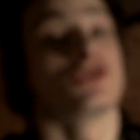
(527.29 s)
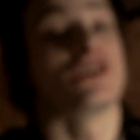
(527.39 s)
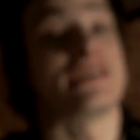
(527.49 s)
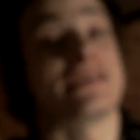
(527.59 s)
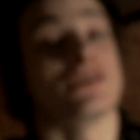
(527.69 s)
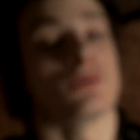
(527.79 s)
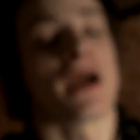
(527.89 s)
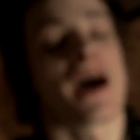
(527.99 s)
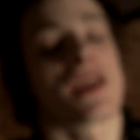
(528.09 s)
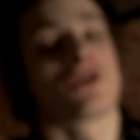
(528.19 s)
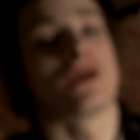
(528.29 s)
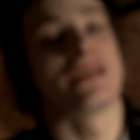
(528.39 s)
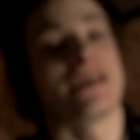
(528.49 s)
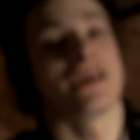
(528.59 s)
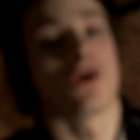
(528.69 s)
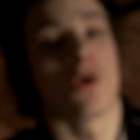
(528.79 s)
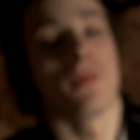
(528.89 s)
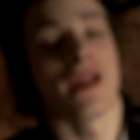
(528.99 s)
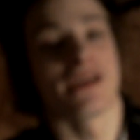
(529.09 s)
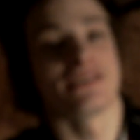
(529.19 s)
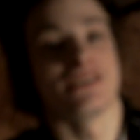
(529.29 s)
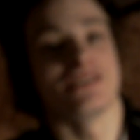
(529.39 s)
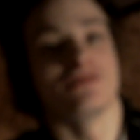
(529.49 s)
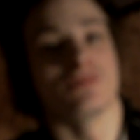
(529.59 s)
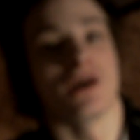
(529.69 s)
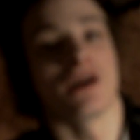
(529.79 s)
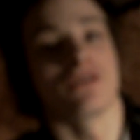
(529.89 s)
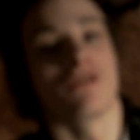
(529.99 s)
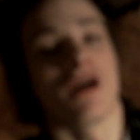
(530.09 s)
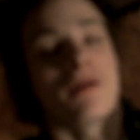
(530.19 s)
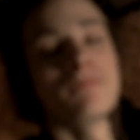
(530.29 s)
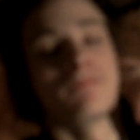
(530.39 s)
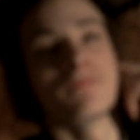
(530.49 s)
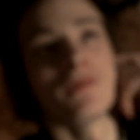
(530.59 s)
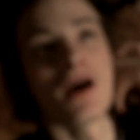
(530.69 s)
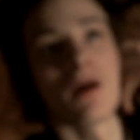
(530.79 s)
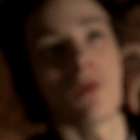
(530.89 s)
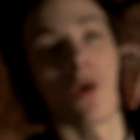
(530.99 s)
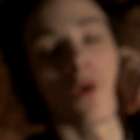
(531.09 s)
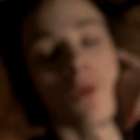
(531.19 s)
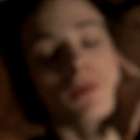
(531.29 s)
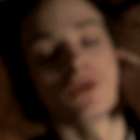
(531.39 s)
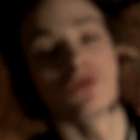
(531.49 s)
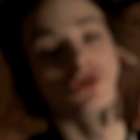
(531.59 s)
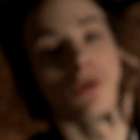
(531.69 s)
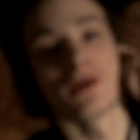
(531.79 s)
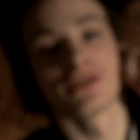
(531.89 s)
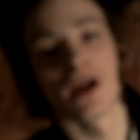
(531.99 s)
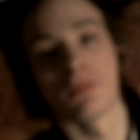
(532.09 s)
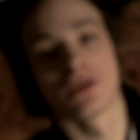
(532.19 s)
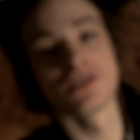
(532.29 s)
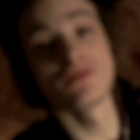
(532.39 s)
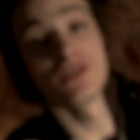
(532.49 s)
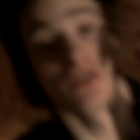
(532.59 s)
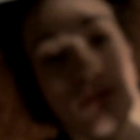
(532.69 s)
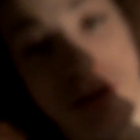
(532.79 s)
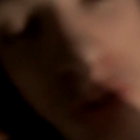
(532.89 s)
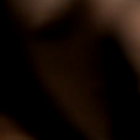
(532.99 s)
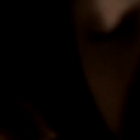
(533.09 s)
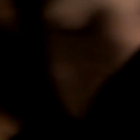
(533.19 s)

a great day, hope you had a great day, and I hope my next day is even better, alright? I'm hoping I don't drop this camera, because if I did, it would knock